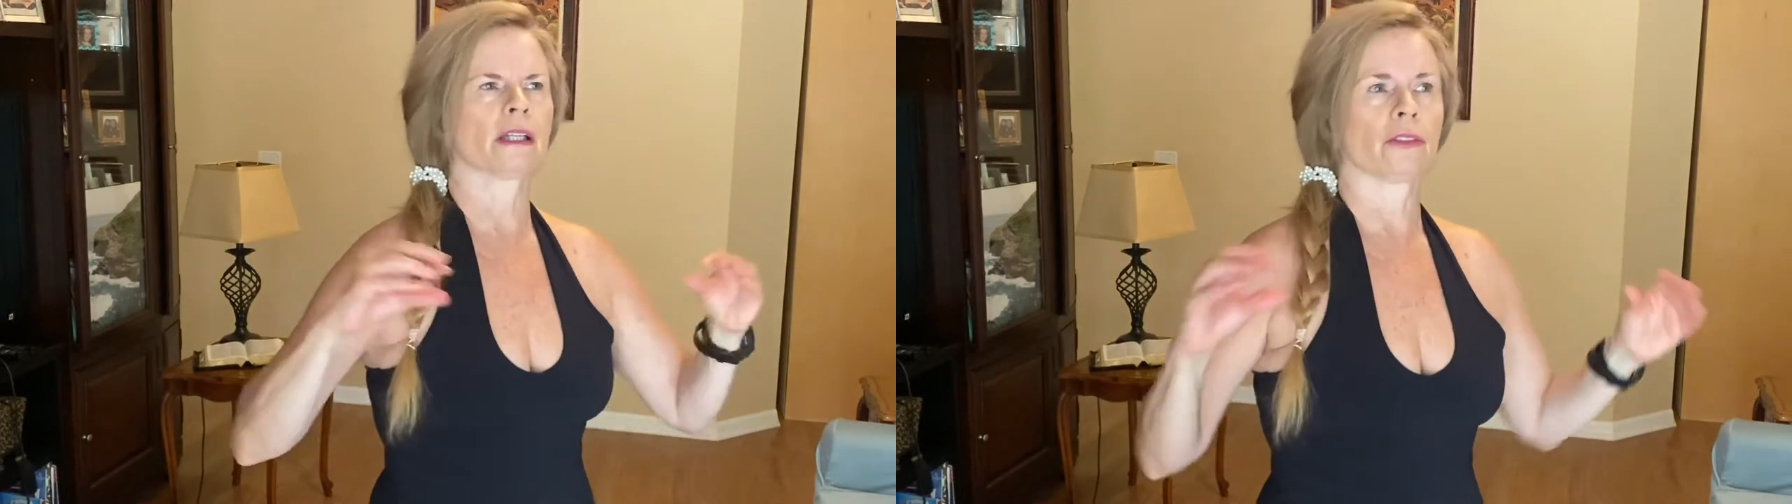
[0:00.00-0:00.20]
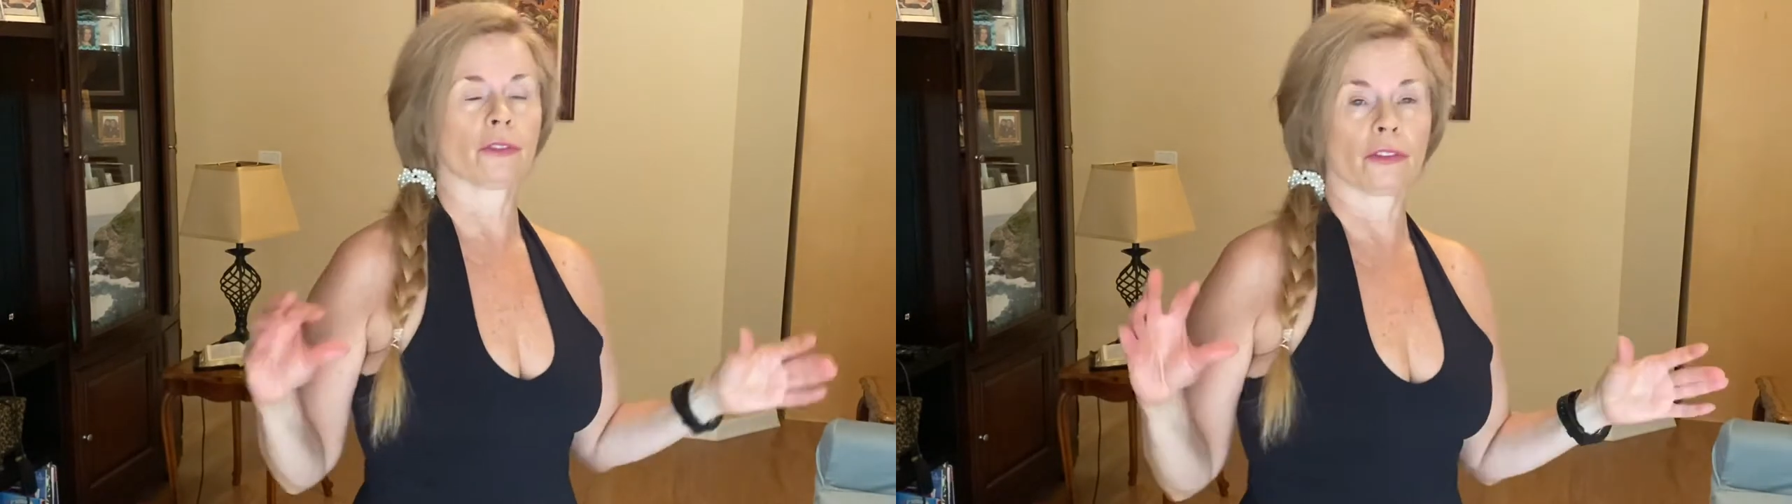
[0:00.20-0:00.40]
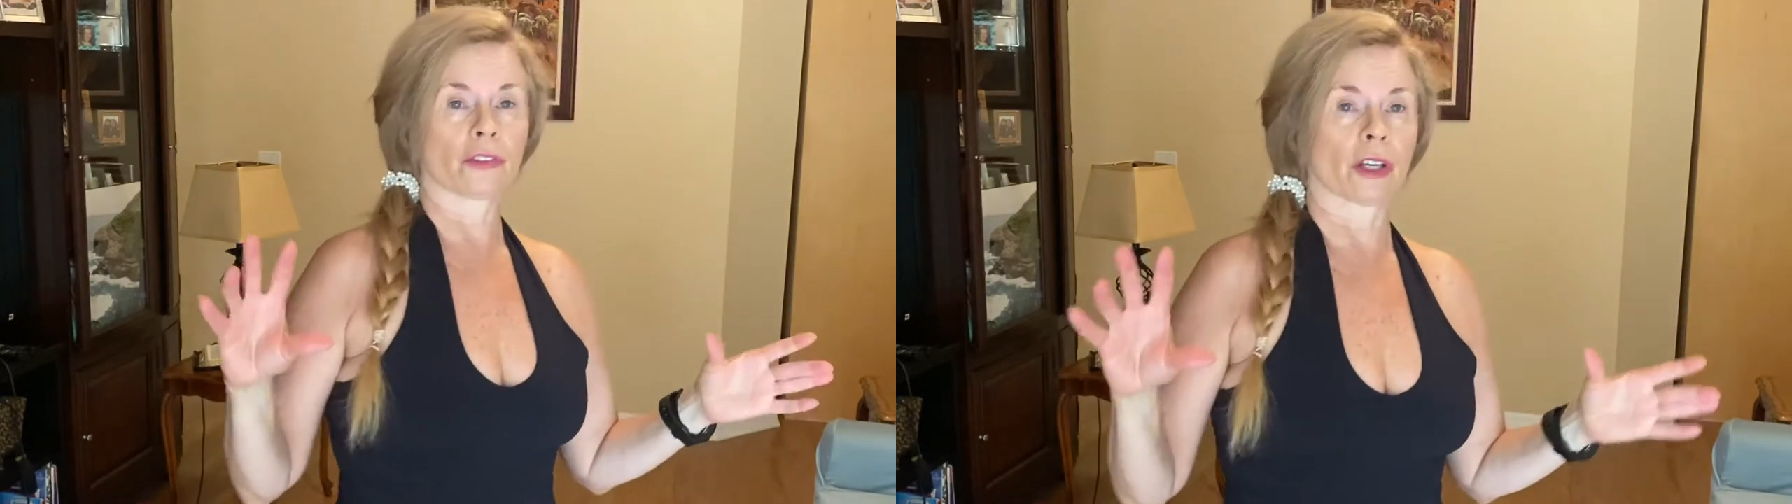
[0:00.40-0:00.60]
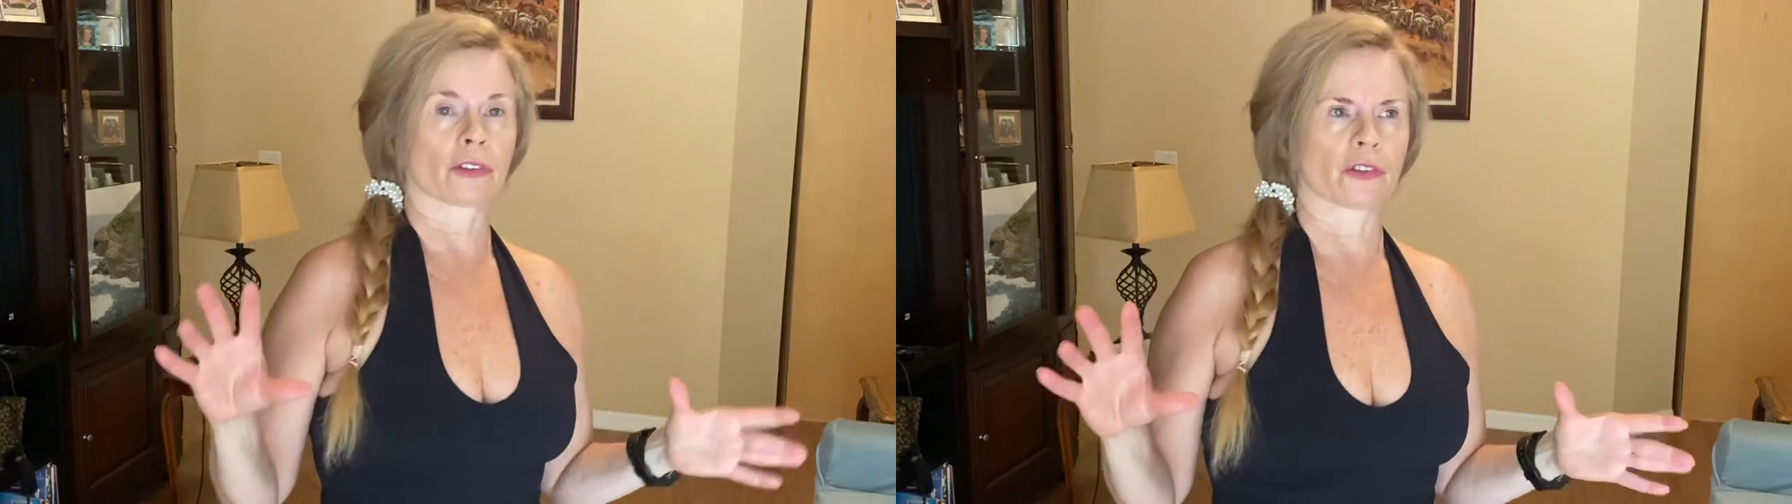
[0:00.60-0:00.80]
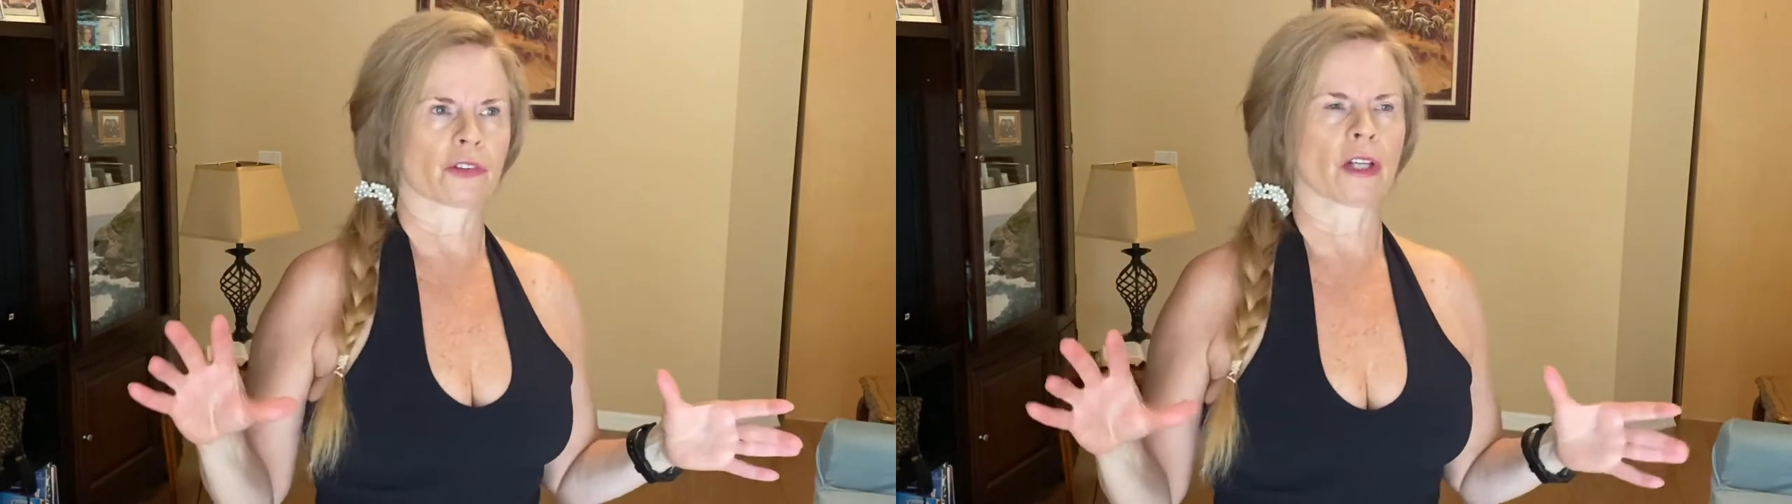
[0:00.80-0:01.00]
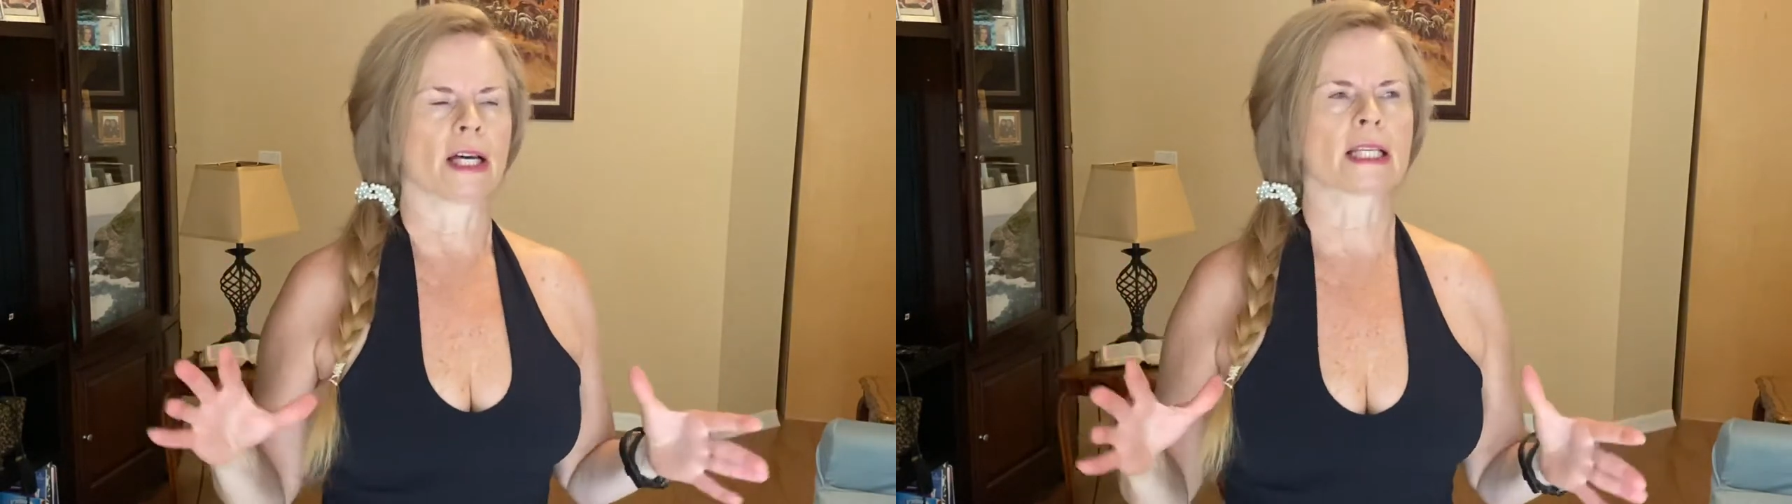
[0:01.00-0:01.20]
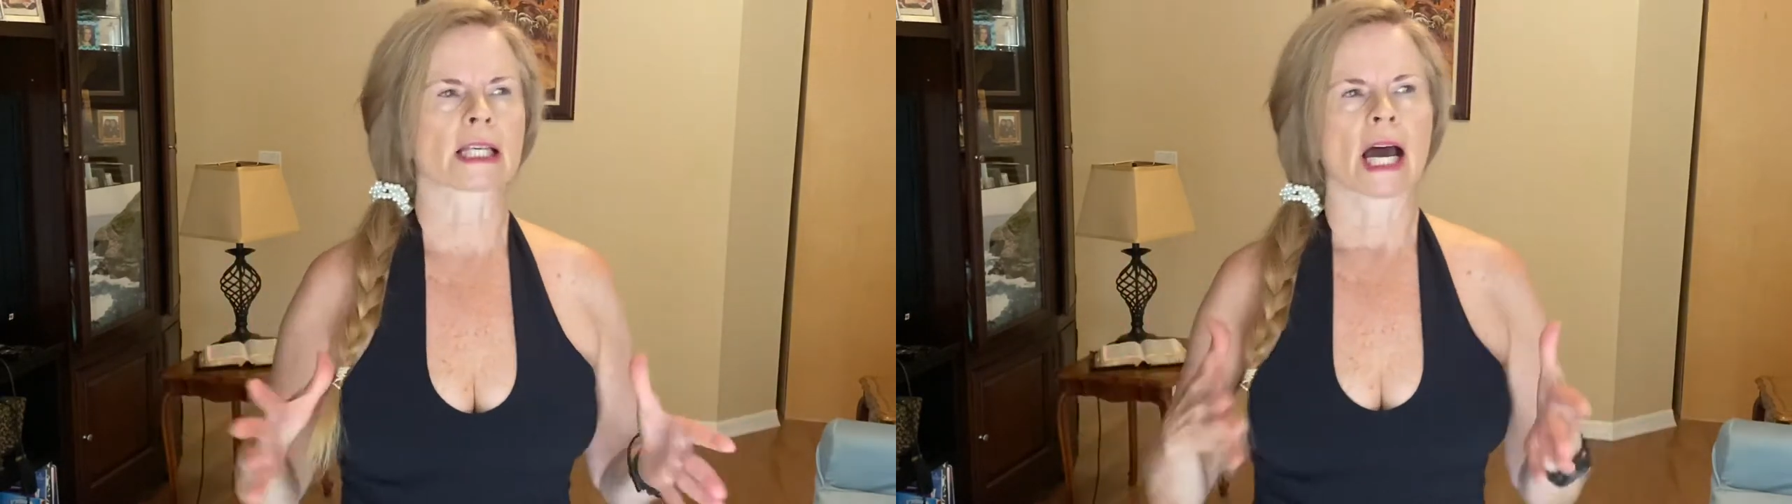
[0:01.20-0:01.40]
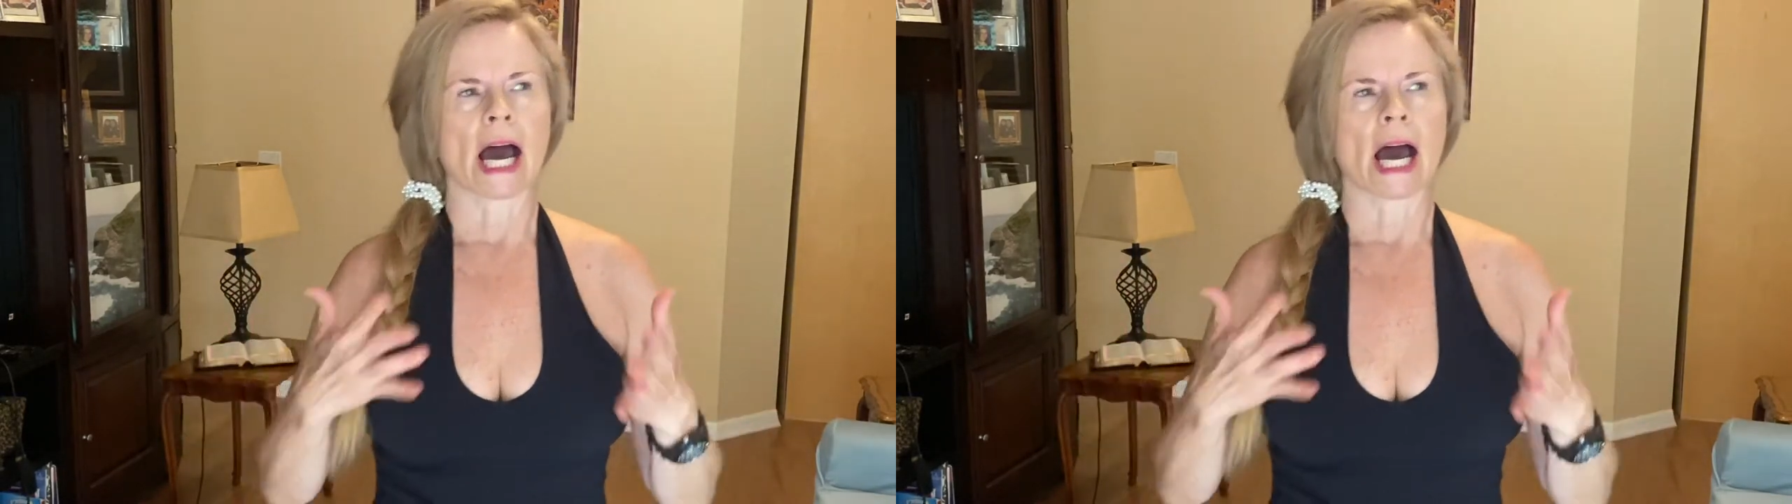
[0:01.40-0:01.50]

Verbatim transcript: and do this exercise.